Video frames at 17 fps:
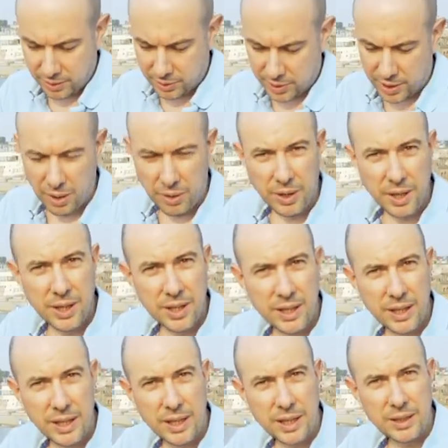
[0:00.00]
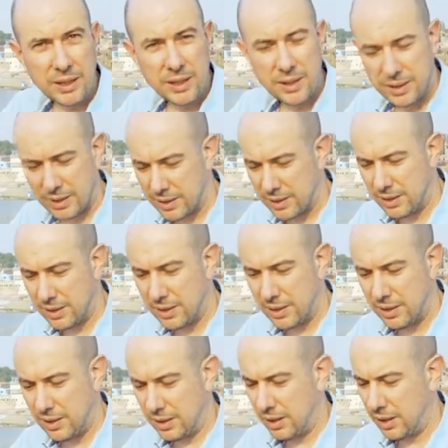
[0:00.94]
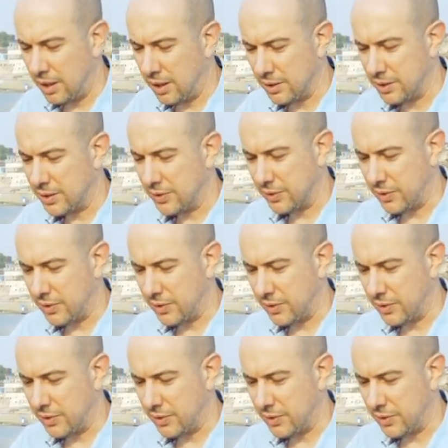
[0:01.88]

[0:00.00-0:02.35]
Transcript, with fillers: new Sony. There's lots